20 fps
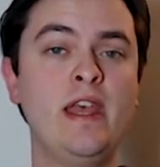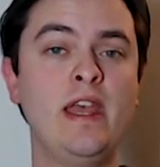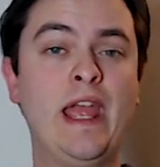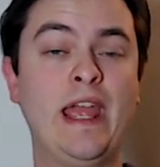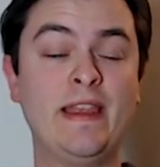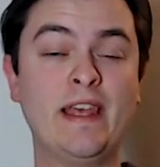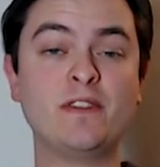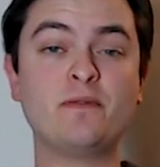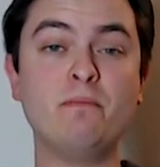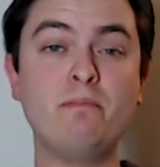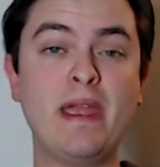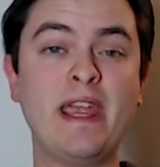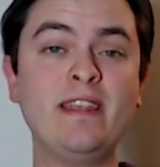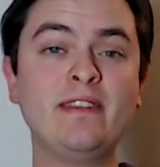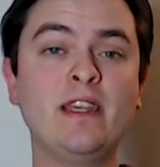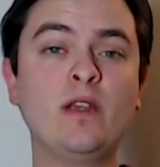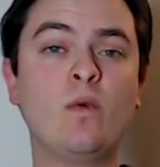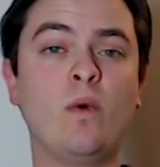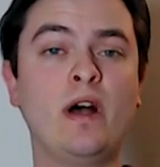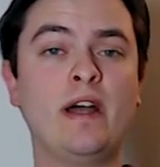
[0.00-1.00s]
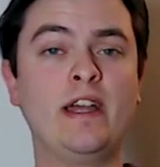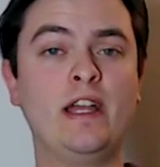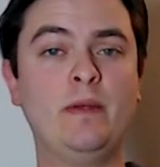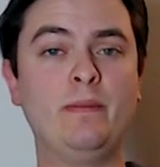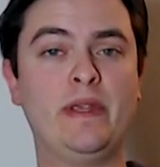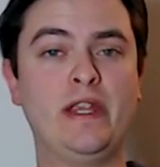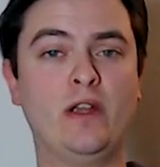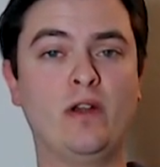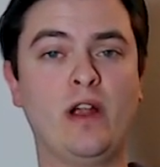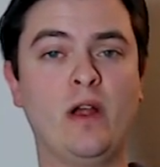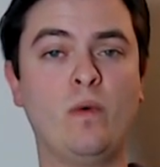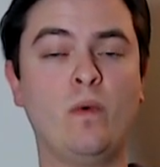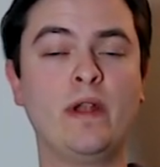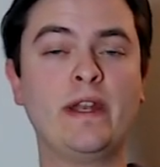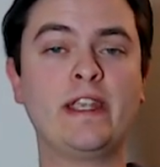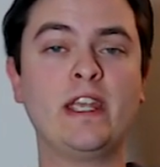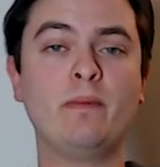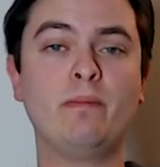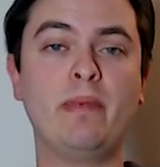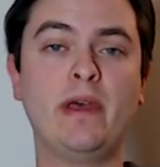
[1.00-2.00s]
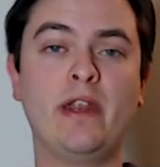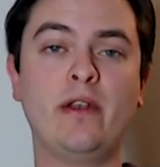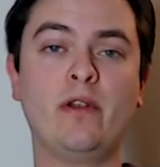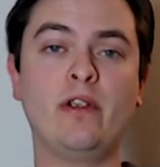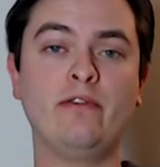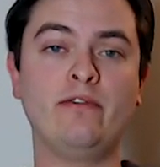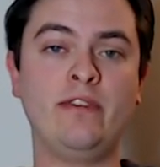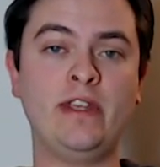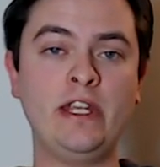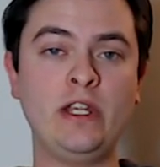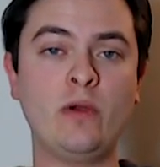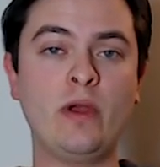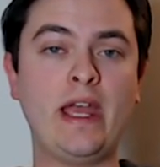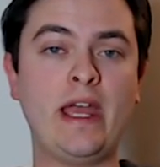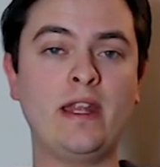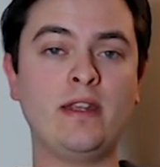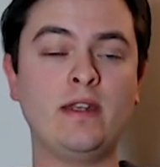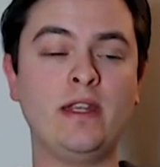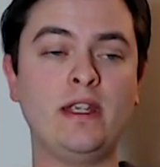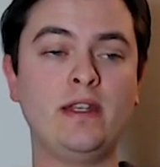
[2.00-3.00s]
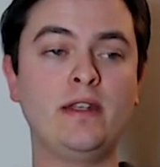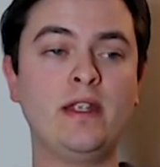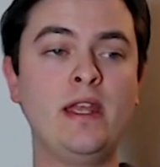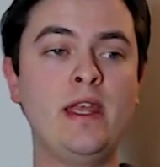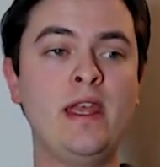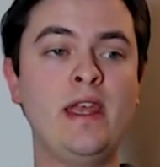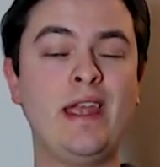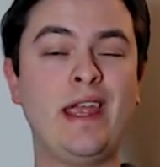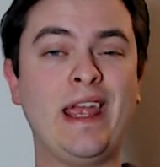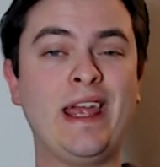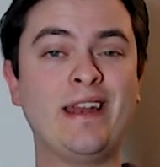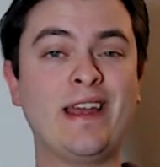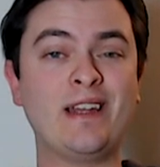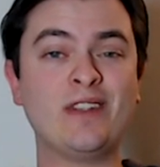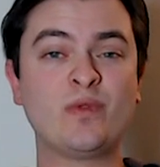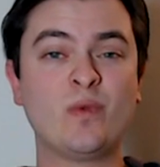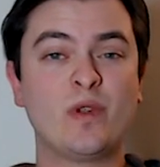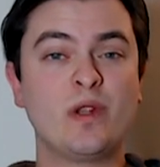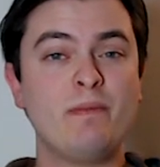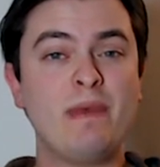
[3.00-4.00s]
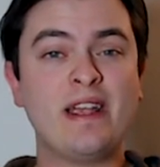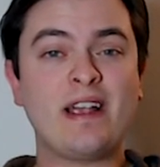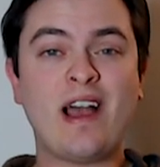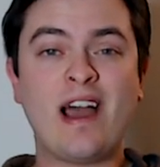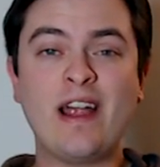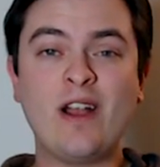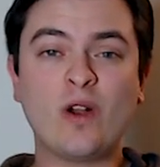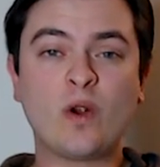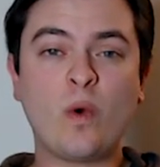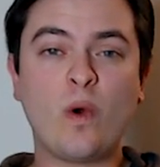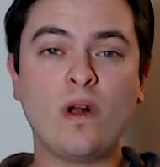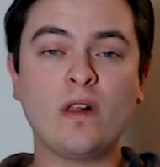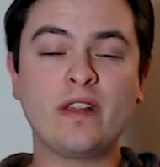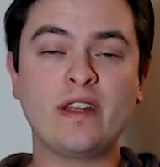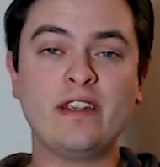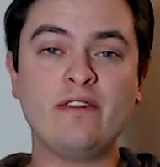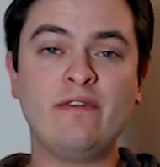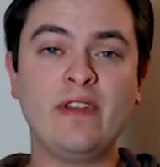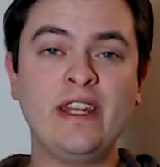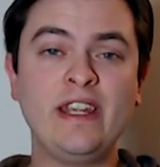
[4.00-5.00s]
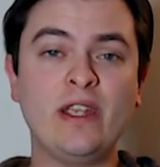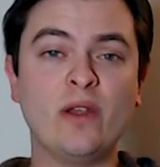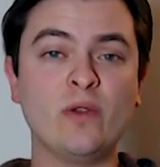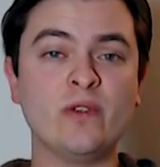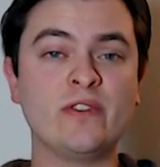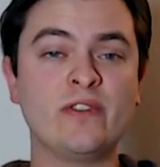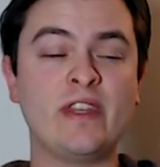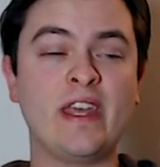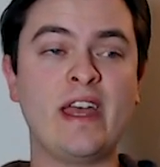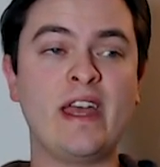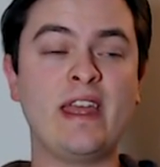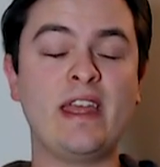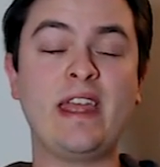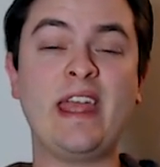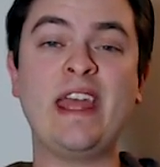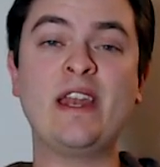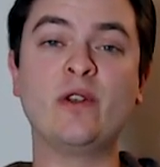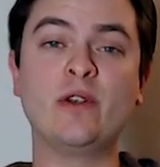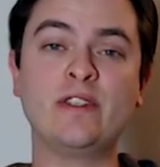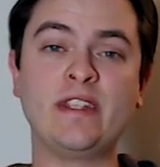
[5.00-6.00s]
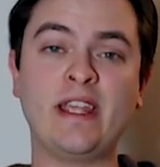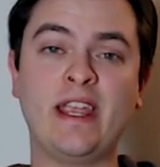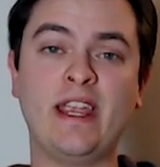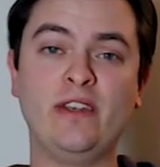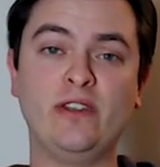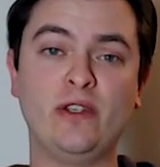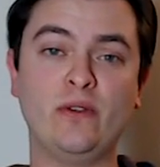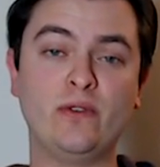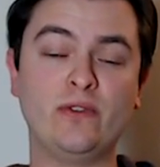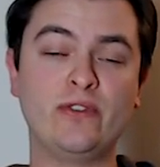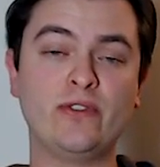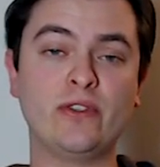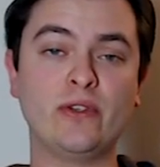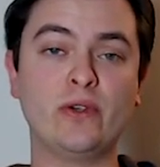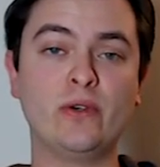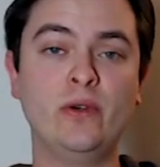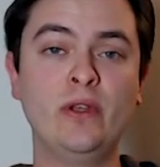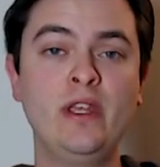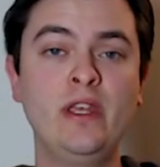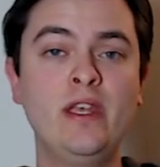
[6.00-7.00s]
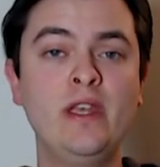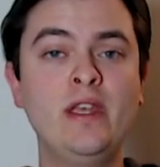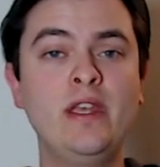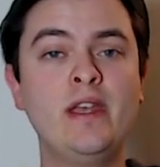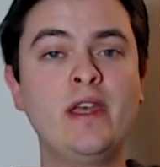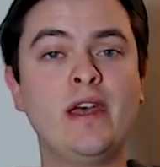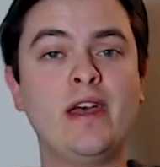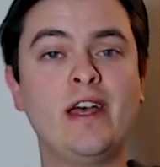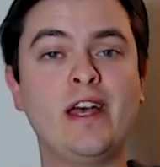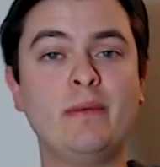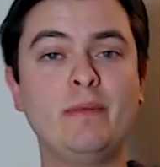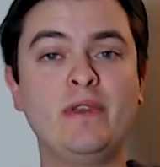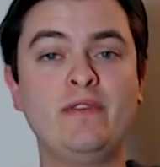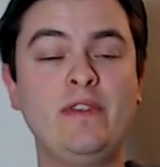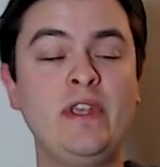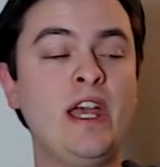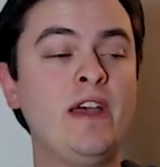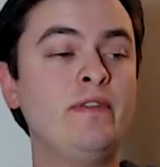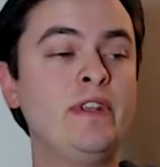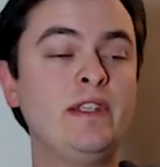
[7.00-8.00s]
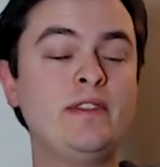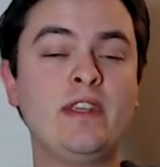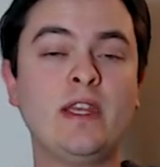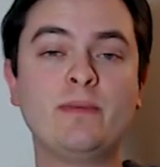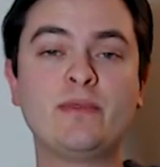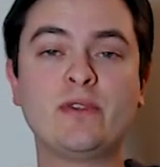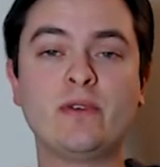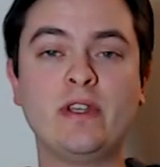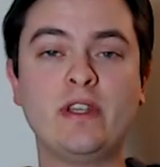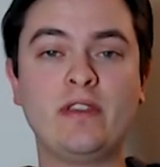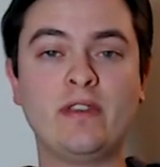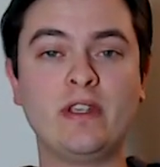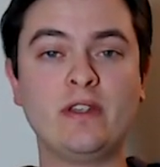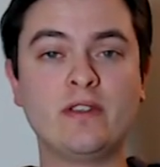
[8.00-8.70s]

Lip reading: and that's mainly why I'm here. I want to get better at video editing, and I just want to make higher quality videos that entertain you. So if you have any tips or anything,